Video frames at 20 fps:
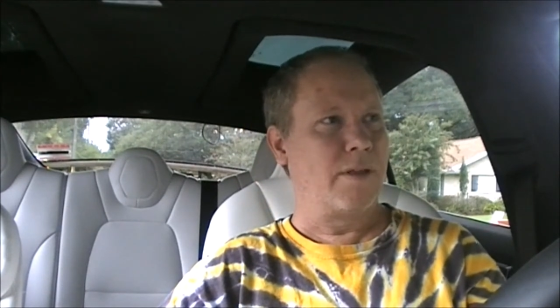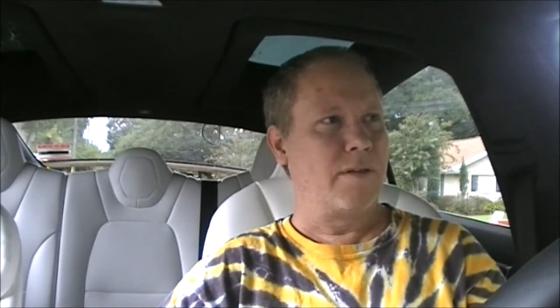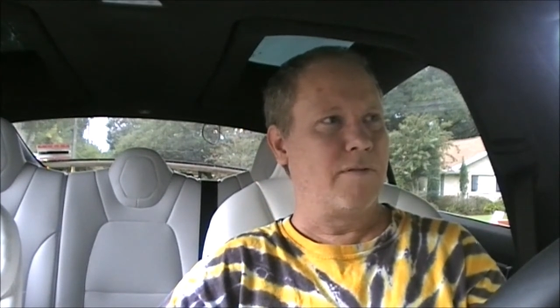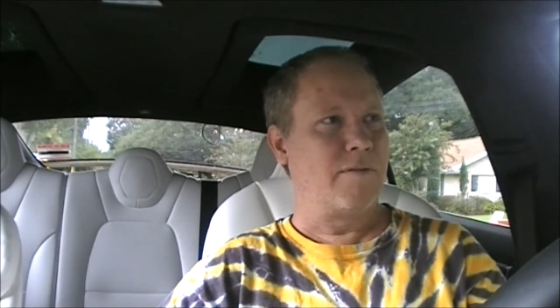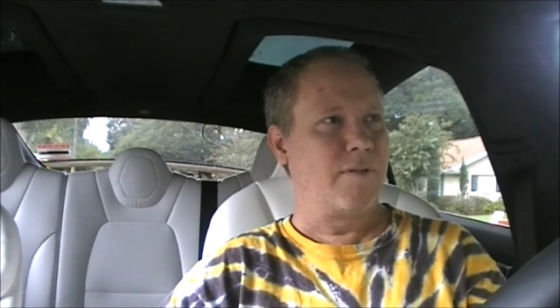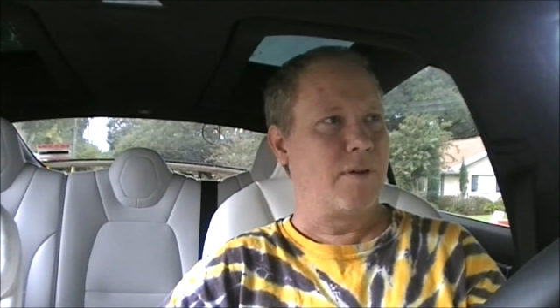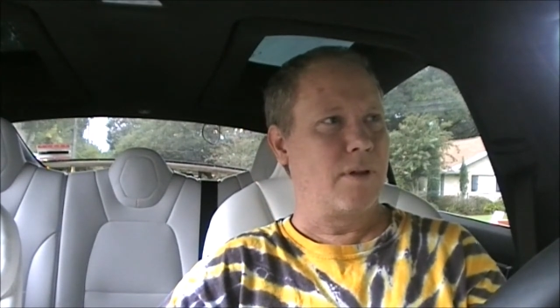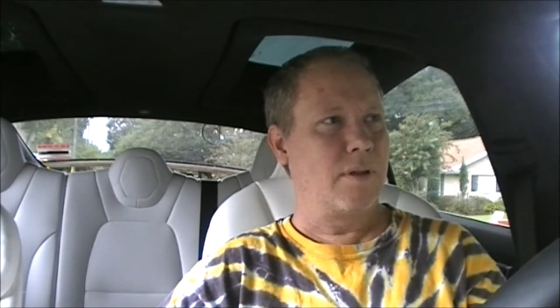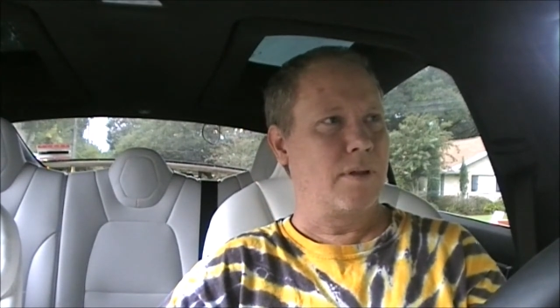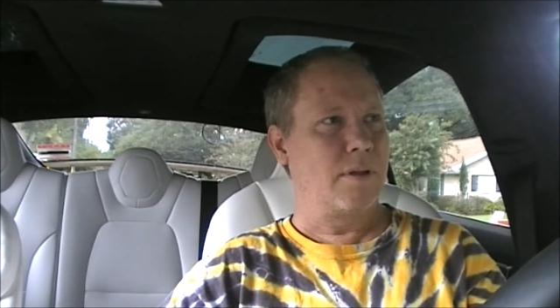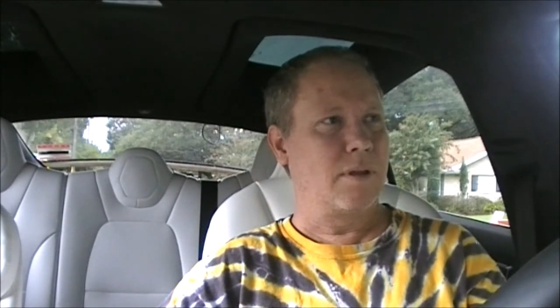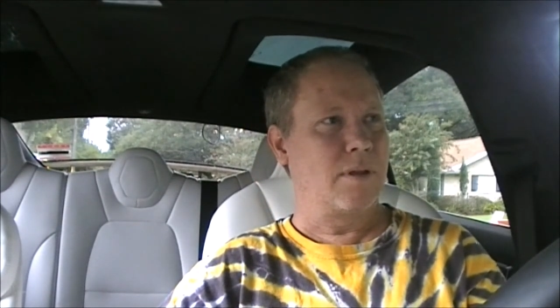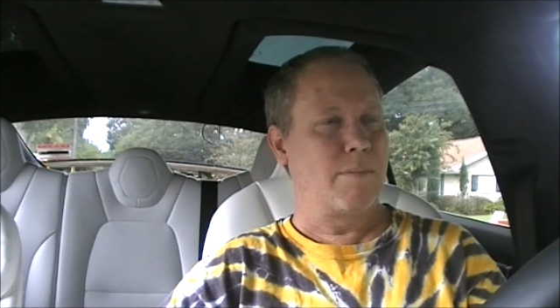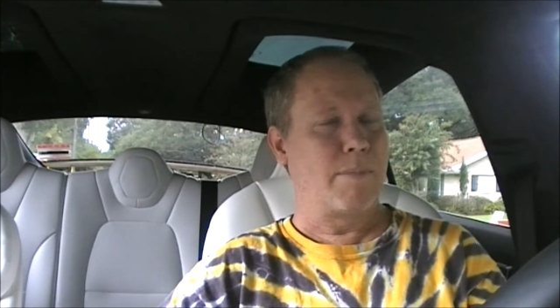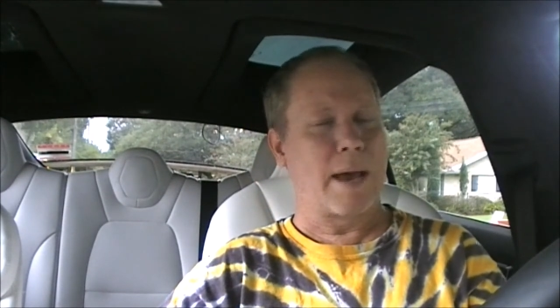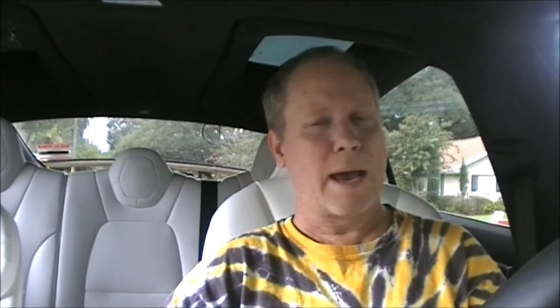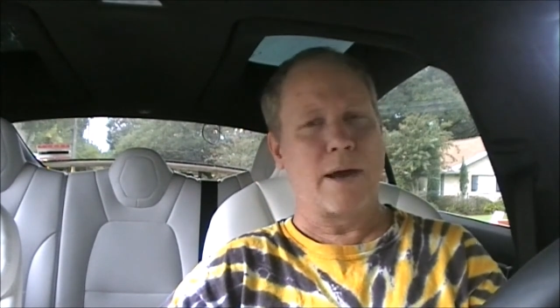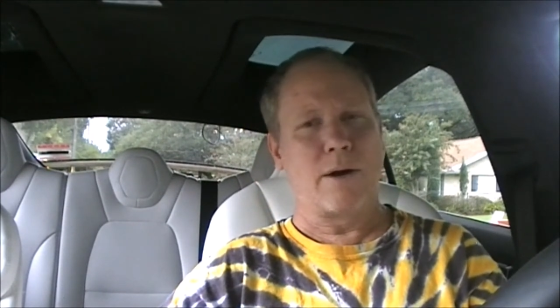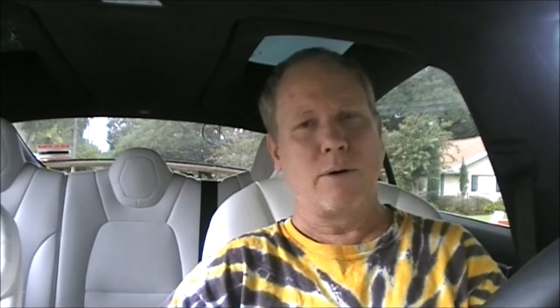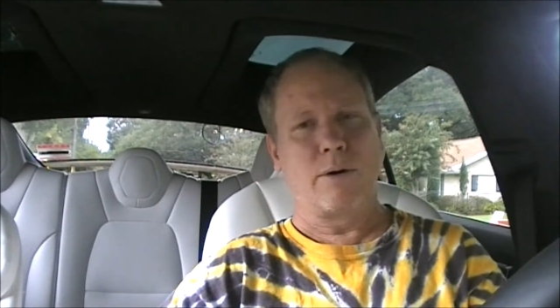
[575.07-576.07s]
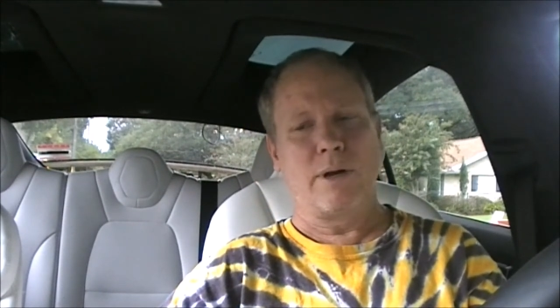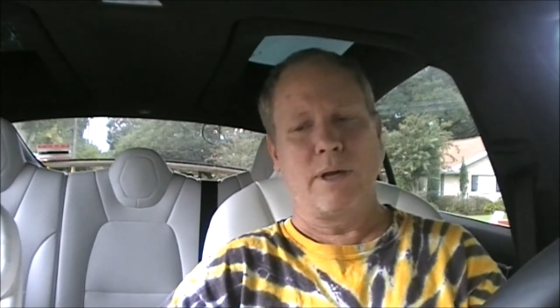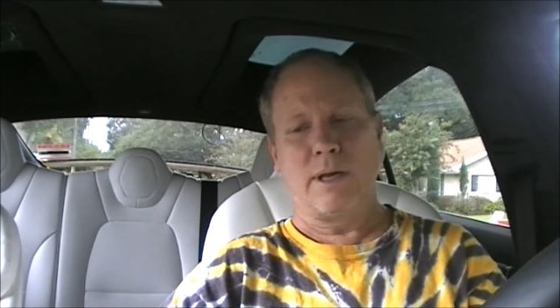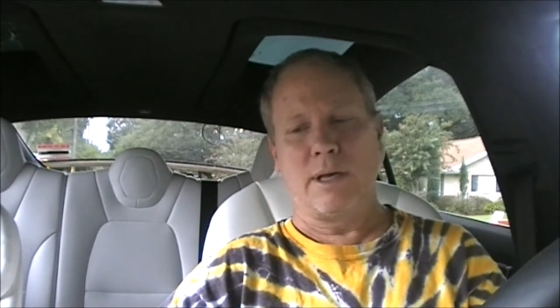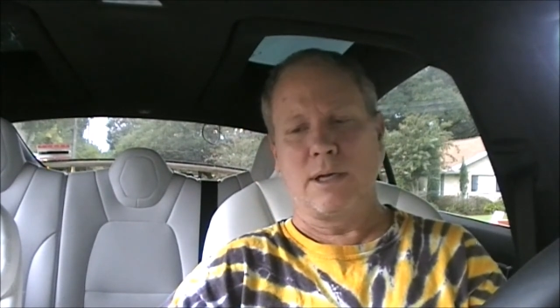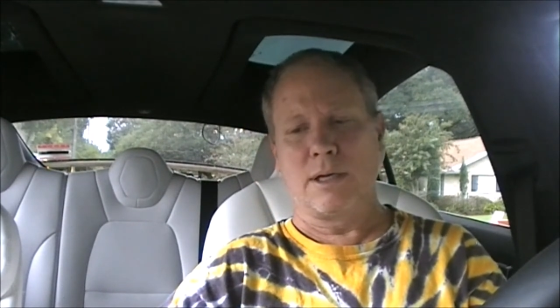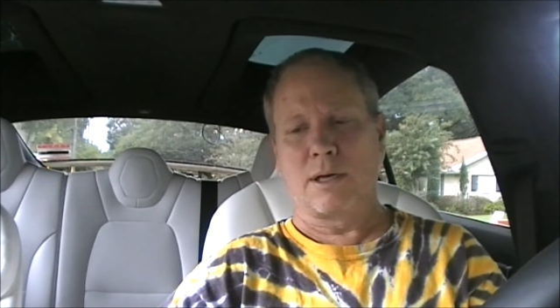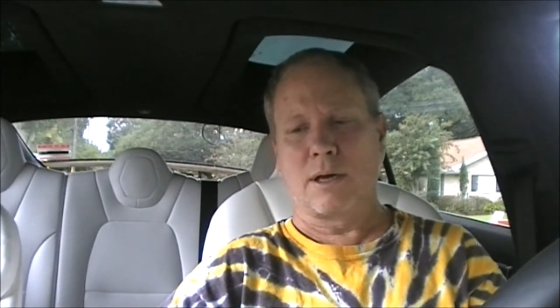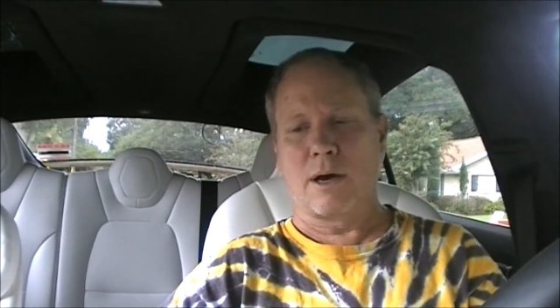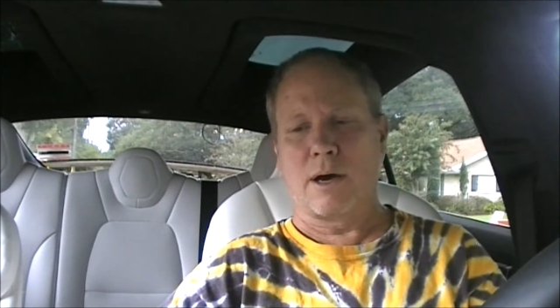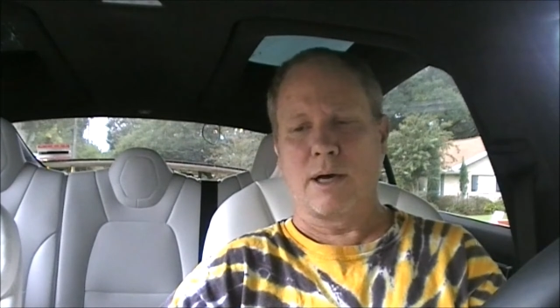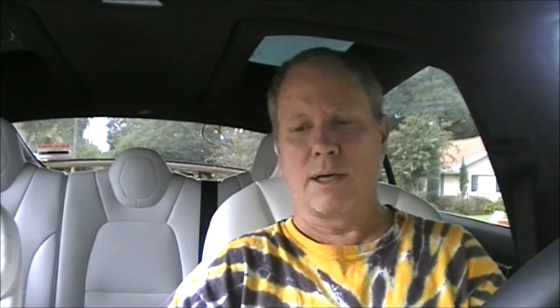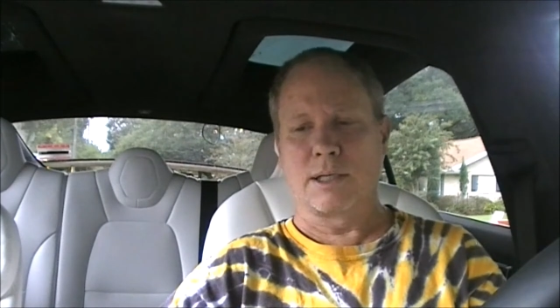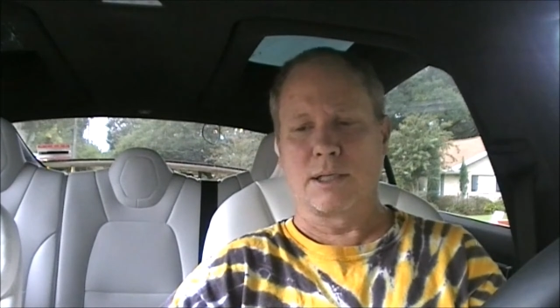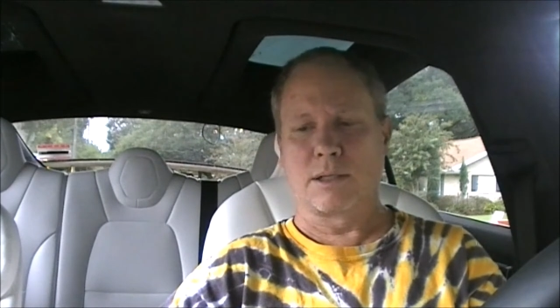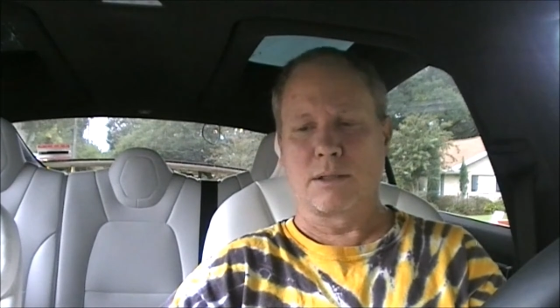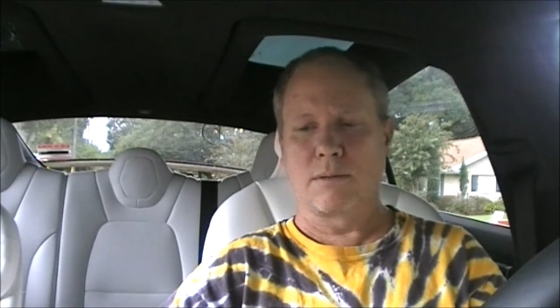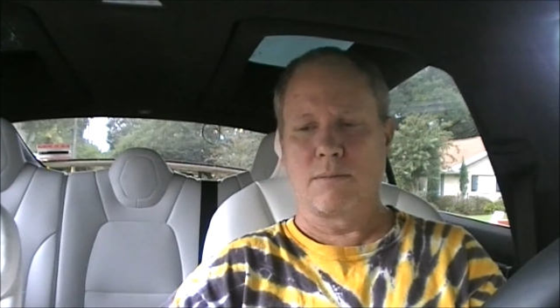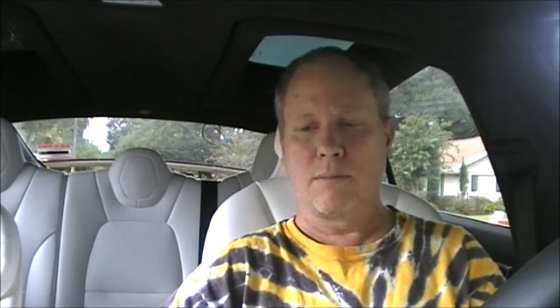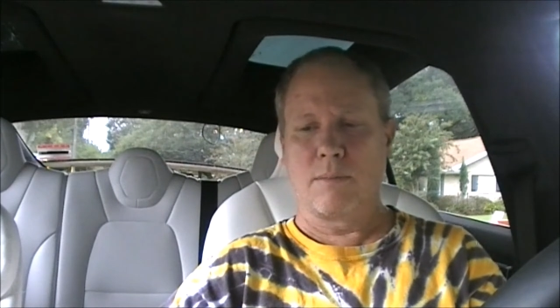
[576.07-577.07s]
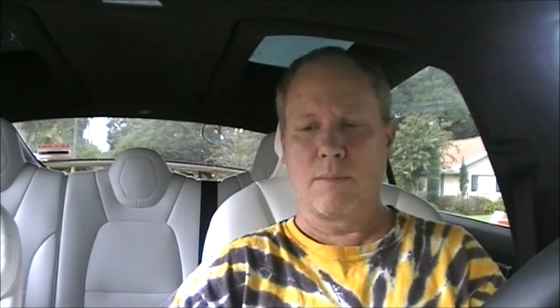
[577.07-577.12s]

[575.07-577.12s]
then the battery costs